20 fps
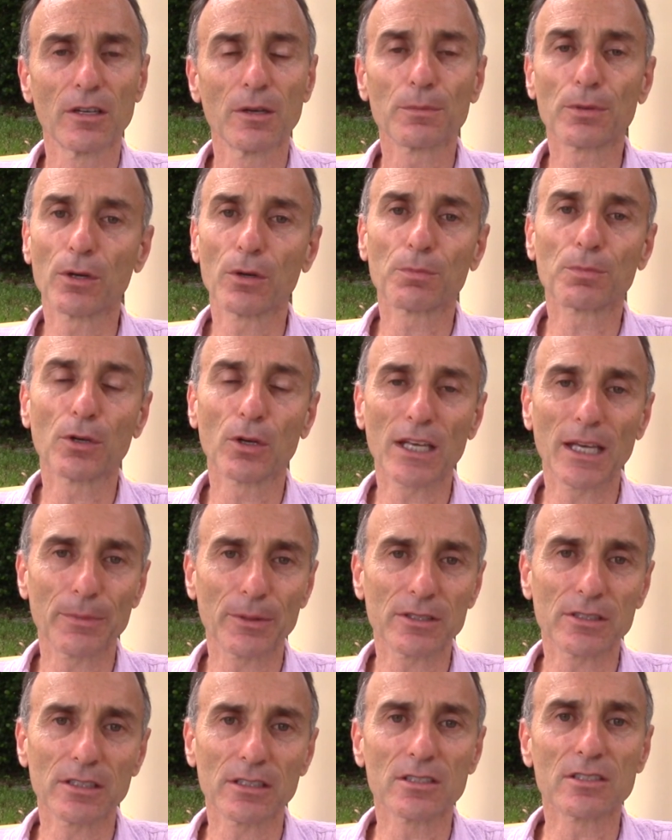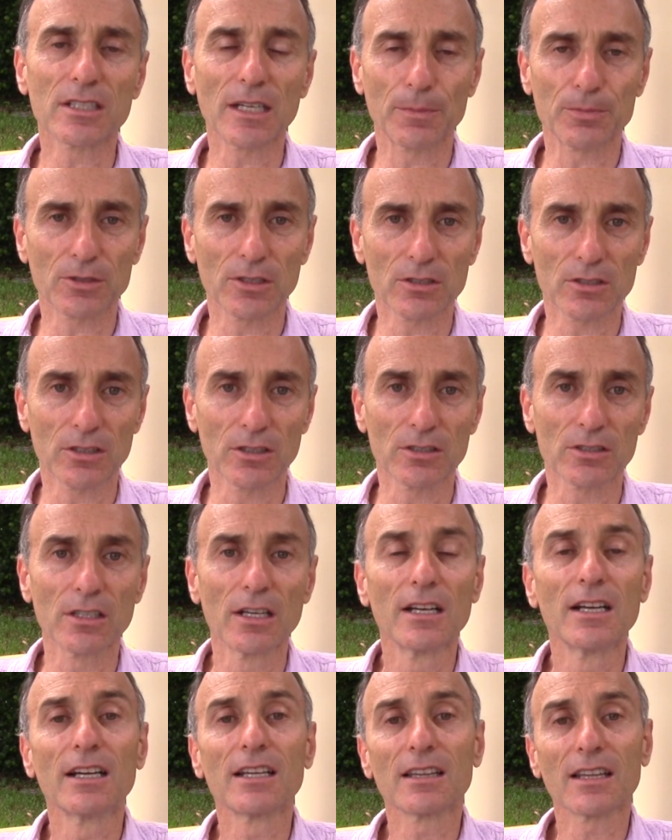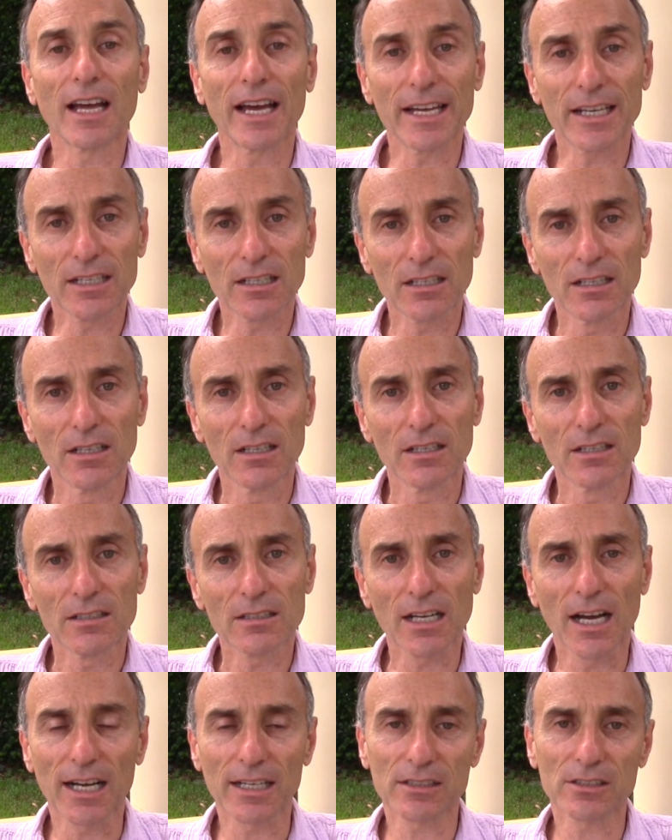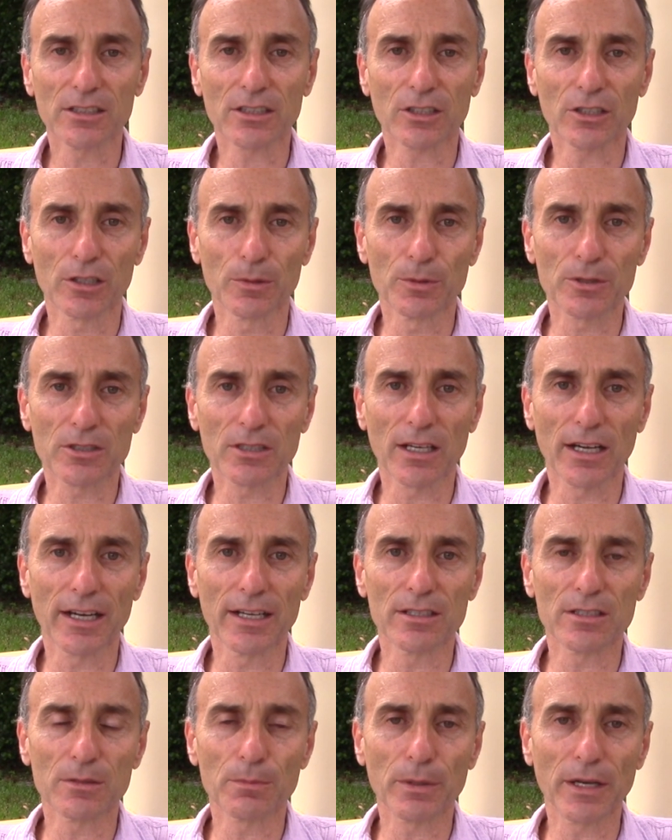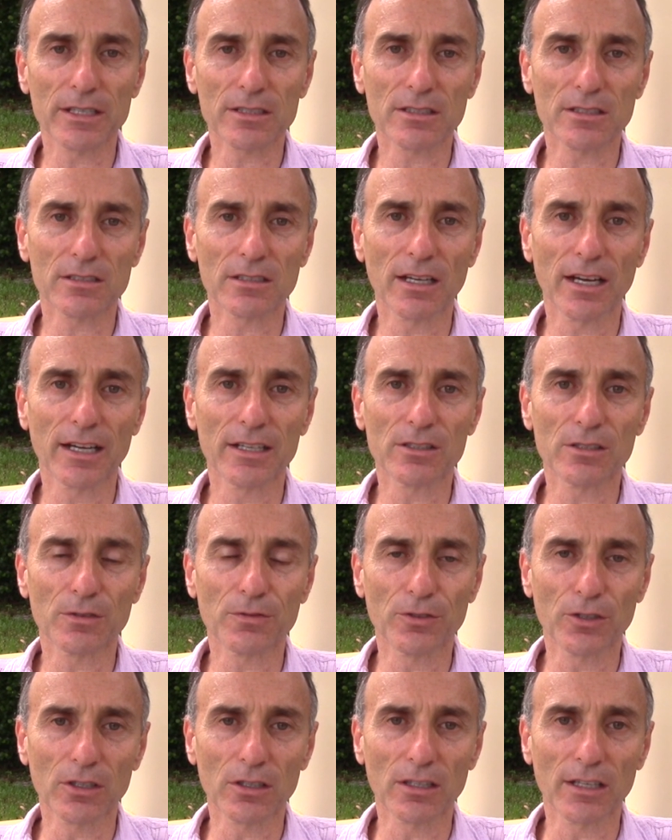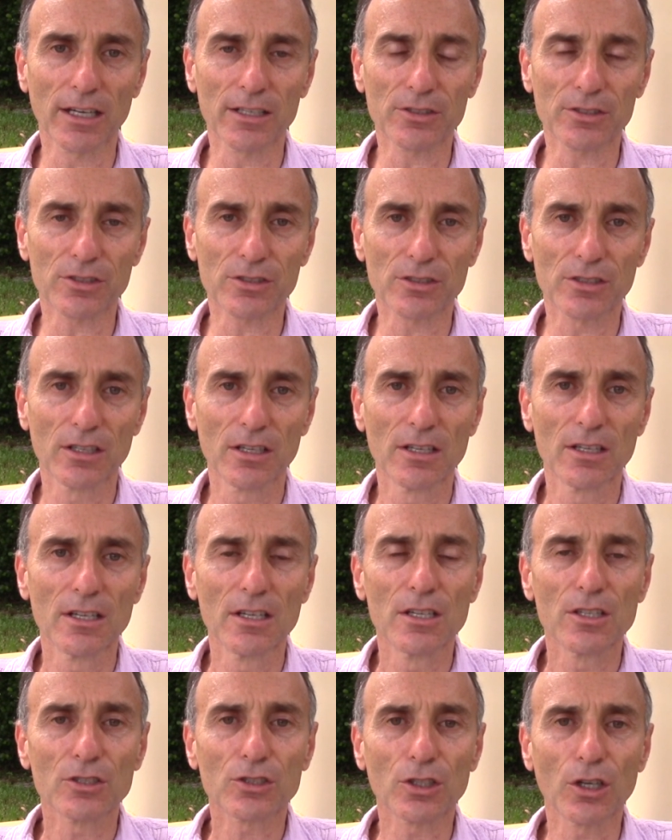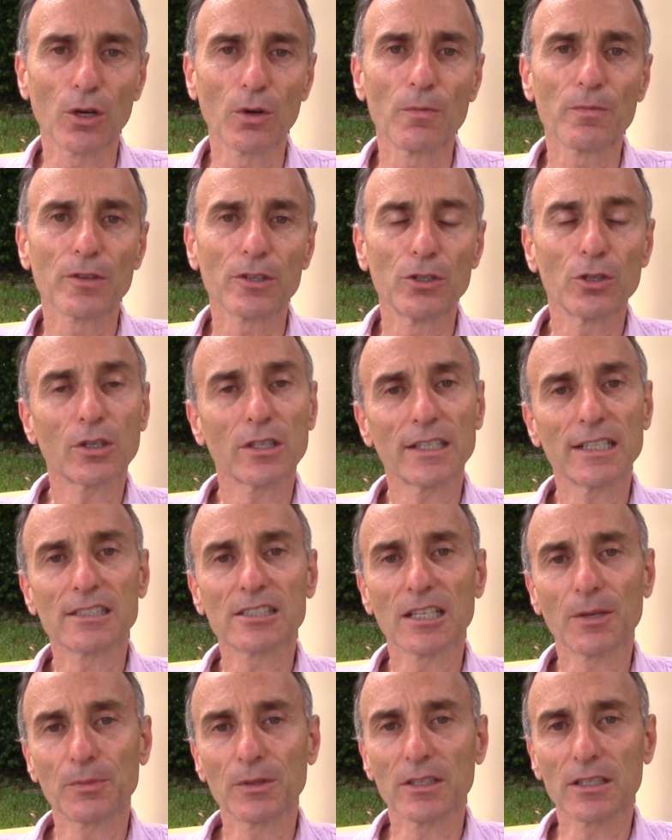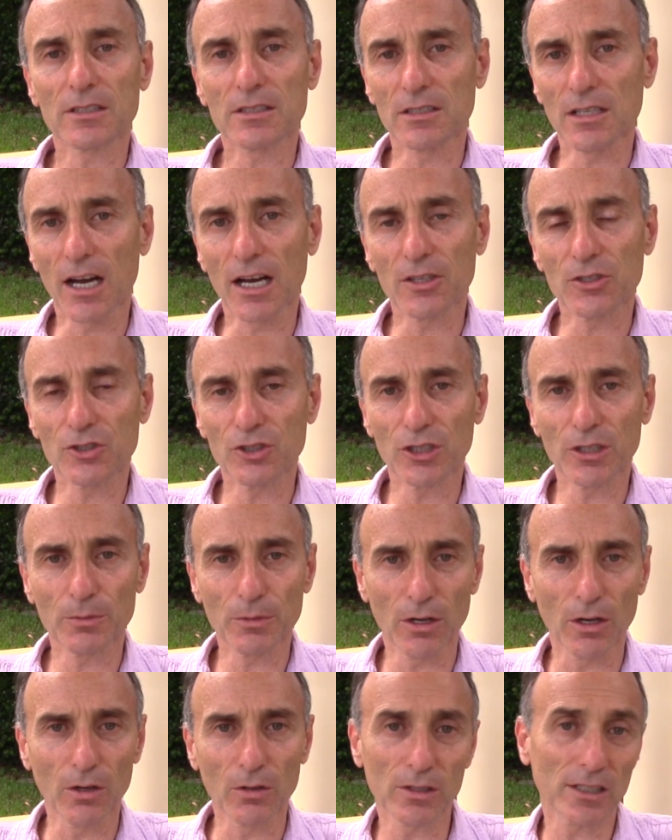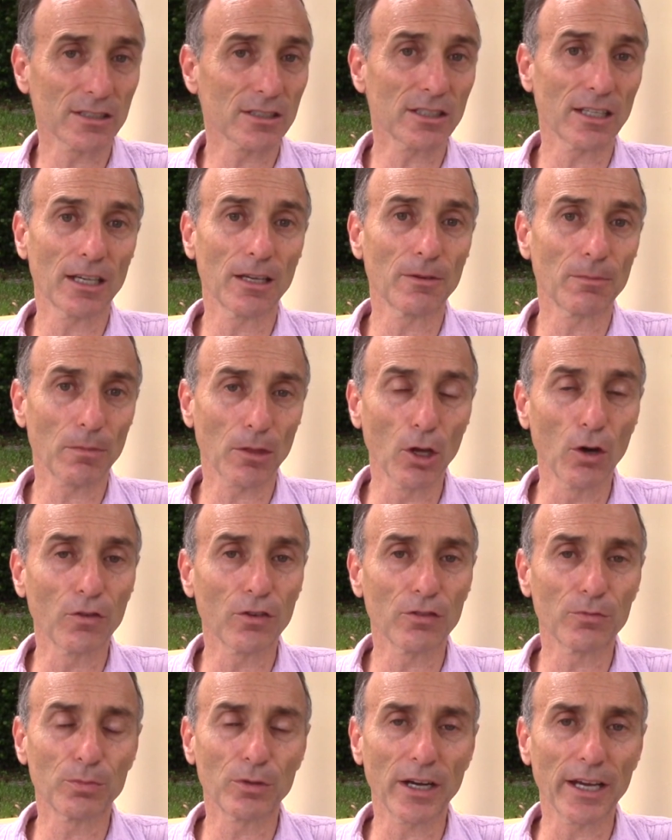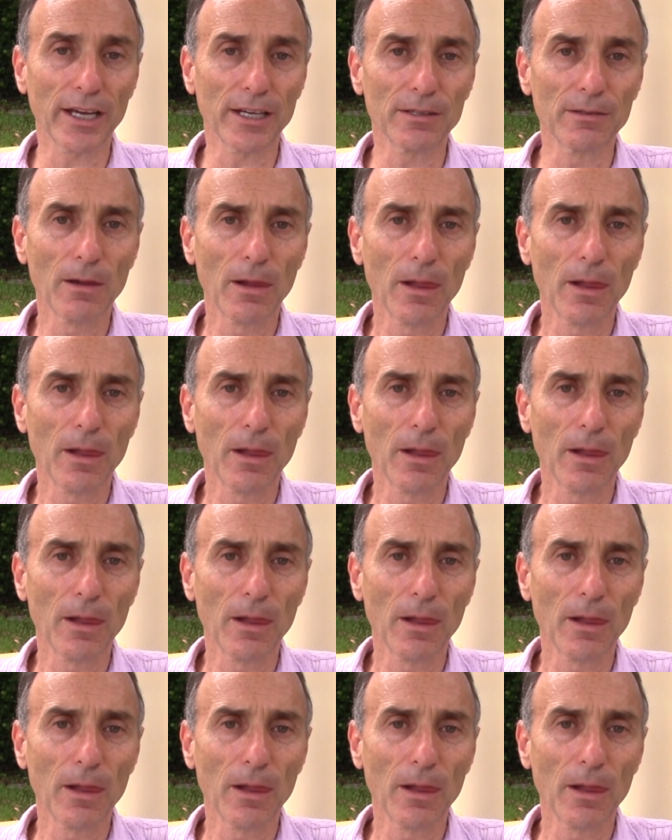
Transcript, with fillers: pro prohibited substances like toxic herbicides and pesticides and fertilizers. So you can eat something that's non-GMO, let's say a loaf of bread,